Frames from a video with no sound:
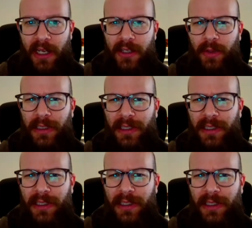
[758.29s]
So it is
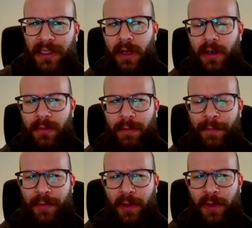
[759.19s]
very hard for
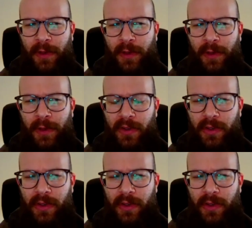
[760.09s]
fraudsters